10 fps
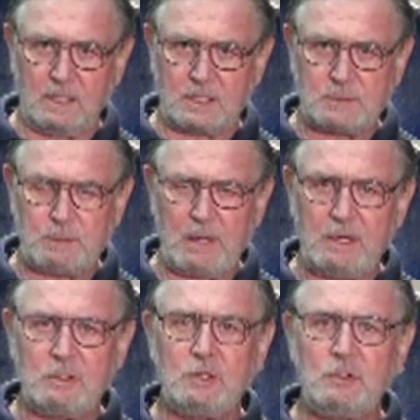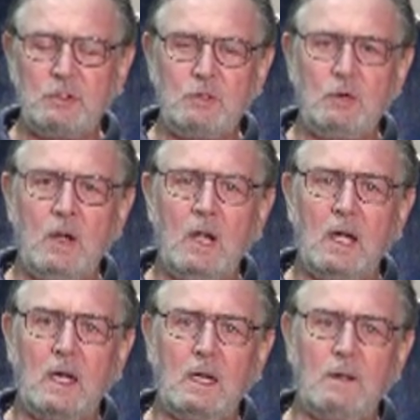explain to
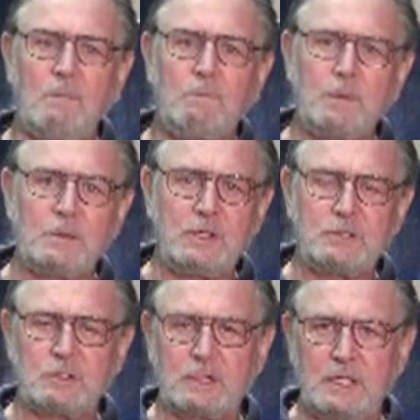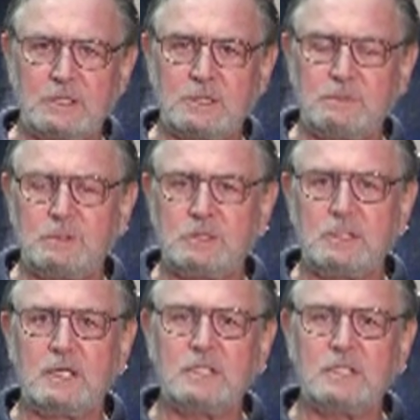potential customers,